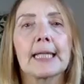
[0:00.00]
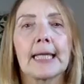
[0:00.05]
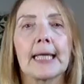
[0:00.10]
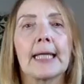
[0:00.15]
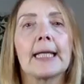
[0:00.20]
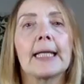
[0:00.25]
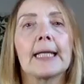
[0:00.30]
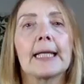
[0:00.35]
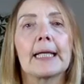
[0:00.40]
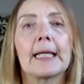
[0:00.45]

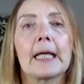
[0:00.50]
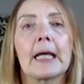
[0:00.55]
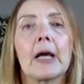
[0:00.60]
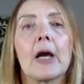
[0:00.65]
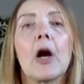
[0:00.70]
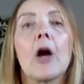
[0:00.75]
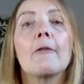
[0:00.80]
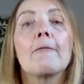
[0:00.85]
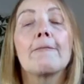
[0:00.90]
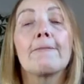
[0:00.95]
killing
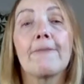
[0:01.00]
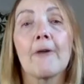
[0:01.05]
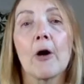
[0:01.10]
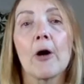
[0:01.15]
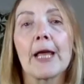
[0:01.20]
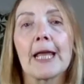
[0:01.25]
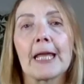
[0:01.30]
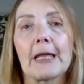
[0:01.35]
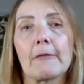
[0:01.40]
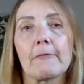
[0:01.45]

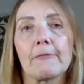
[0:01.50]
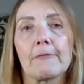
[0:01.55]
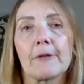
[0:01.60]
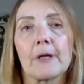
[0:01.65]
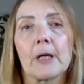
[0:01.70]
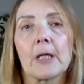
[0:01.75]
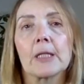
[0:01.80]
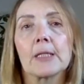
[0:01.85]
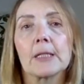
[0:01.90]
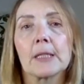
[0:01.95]
five
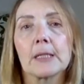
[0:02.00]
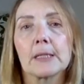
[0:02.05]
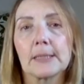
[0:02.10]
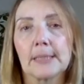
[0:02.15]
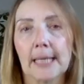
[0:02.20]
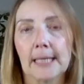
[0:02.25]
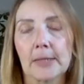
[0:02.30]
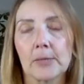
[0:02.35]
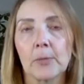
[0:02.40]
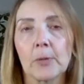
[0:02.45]

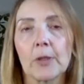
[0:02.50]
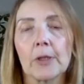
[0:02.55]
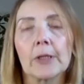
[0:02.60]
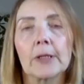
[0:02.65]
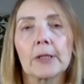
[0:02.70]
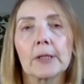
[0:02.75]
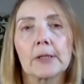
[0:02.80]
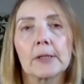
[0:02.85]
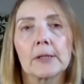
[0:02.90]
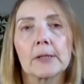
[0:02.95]
sex
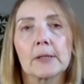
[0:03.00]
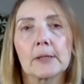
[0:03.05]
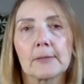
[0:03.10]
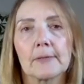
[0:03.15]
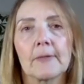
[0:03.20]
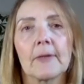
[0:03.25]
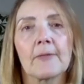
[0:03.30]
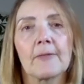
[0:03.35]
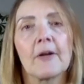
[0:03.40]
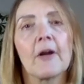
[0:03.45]
workers,
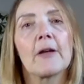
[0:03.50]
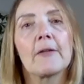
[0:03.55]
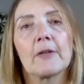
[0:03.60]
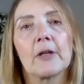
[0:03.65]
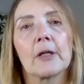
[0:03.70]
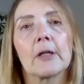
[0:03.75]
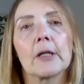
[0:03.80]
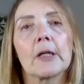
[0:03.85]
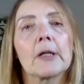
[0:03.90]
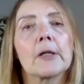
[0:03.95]
five
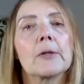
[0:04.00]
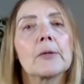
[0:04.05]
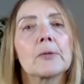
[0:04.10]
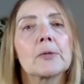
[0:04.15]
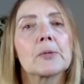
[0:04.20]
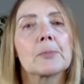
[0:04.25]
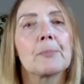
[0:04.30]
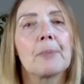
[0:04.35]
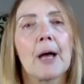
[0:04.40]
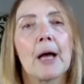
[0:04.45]
young
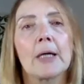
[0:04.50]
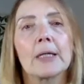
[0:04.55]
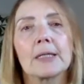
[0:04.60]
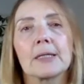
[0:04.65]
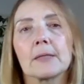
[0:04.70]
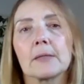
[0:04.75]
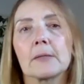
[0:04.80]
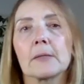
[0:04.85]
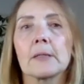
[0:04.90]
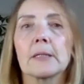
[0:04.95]
girls,
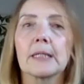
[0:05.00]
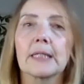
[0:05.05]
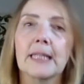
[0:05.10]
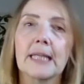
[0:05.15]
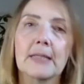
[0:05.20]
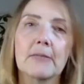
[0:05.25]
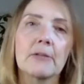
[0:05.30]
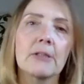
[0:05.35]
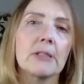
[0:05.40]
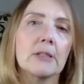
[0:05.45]
but
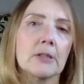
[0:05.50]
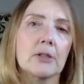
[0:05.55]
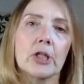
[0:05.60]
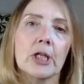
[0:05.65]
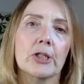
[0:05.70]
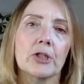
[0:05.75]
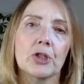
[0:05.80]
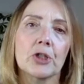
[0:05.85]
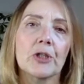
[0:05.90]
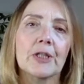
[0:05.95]
there is
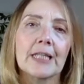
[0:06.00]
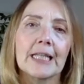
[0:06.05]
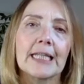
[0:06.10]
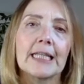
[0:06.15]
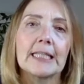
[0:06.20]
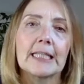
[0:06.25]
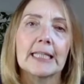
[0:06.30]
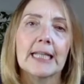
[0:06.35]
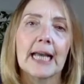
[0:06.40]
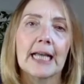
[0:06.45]
suggestion that he
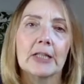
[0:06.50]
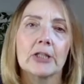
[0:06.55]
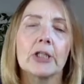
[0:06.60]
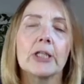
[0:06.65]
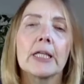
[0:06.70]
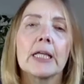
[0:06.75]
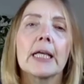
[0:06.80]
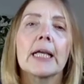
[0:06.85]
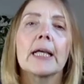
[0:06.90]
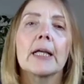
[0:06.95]
did actually
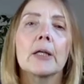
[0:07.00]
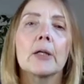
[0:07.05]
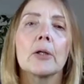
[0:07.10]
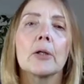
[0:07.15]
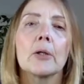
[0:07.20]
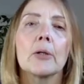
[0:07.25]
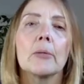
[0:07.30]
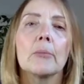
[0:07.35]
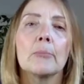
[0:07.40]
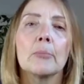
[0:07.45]

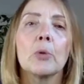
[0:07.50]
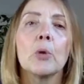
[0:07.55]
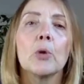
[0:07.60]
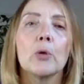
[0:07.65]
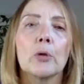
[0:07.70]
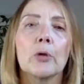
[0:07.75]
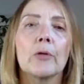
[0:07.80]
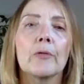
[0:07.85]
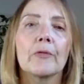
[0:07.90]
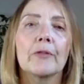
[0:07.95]
kill
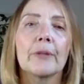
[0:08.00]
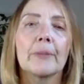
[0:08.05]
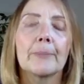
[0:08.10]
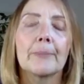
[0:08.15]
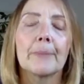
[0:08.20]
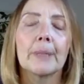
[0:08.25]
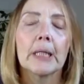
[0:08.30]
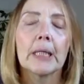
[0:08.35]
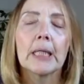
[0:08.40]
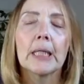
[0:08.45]
more of
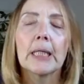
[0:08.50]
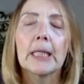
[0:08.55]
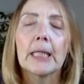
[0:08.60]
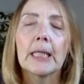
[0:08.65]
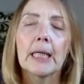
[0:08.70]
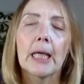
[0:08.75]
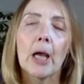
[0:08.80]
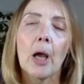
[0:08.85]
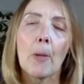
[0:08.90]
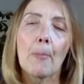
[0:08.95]
them.
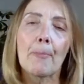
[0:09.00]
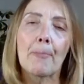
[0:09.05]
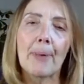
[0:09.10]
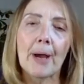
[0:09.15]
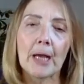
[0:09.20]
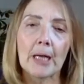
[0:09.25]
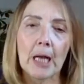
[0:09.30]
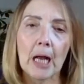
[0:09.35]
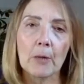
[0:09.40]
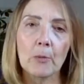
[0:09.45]

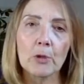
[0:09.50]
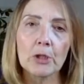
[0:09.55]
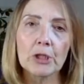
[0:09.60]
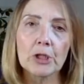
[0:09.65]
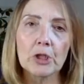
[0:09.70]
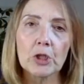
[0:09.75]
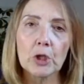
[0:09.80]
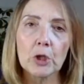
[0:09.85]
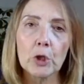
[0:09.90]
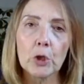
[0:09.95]
But I wanted
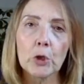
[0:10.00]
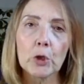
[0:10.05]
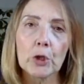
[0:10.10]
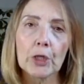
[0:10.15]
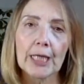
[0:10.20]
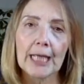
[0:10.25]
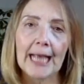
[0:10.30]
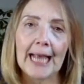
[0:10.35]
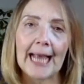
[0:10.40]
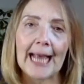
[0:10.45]
to
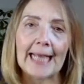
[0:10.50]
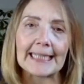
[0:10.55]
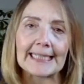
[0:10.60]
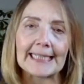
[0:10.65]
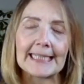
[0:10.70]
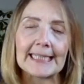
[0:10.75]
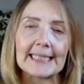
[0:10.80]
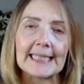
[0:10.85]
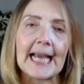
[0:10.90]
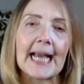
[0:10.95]
look at
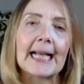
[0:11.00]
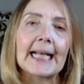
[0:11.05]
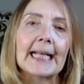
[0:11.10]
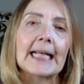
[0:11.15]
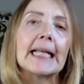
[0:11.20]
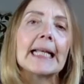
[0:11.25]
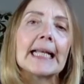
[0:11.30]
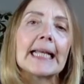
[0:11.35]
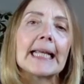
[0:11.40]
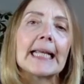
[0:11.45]

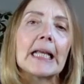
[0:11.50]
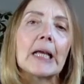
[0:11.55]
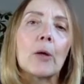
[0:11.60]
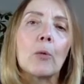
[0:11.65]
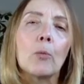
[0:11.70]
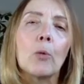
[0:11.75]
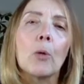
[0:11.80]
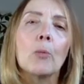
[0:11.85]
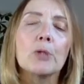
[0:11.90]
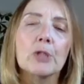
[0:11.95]
exactly
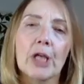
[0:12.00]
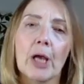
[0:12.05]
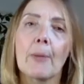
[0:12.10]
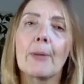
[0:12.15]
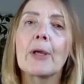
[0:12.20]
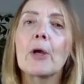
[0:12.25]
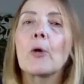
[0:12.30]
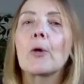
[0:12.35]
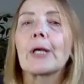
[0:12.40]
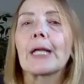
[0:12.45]
what was
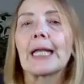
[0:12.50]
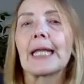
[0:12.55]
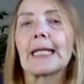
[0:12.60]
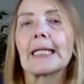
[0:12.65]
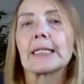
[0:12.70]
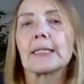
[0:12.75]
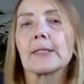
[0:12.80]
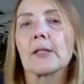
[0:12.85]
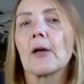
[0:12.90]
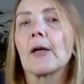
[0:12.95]
going on
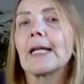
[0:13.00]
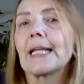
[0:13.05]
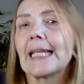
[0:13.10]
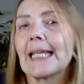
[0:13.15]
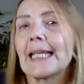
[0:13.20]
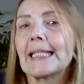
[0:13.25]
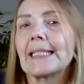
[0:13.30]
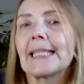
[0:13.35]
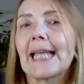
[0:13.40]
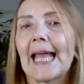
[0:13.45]
inside
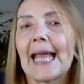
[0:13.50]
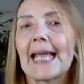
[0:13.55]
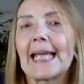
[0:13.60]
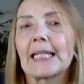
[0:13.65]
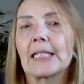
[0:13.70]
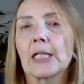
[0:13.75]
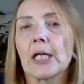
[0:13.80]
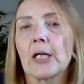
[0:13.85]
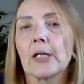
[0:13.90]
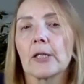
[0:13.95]
his
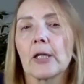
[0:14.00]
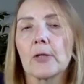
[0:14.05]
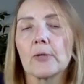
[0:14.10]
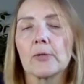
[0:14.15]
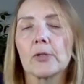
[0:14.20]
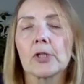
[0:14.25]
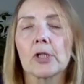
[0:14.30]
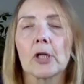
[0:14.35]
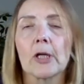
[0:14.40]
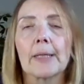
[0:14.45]
head at
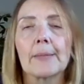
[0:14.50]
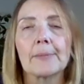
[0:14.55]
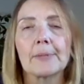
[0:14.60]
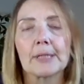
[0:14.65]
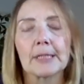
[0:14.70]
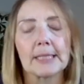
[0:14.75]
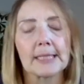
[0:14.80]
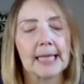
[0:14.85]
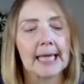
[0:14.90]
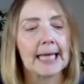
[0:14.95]
those times
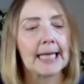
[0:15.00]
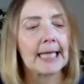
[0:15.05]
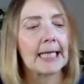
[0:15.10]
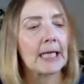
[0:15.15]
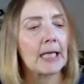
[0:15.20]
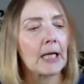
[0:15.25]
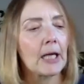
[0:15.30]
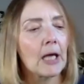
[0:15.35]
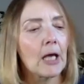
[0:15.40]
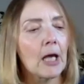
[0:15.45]
and
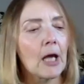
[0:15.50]
take